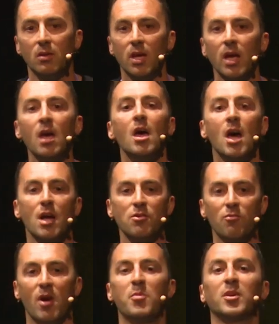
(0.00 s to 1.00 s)
Okay, and
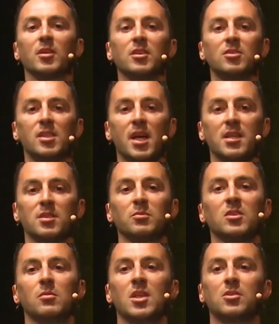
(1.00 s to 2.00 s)
you rapidly triage him
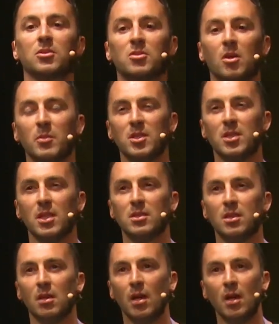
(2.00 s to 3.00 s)
to the major trauma
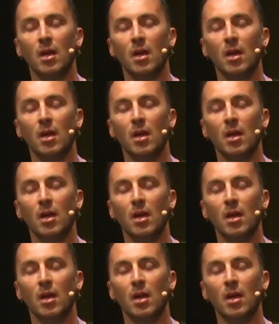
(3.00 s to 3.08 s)
centre.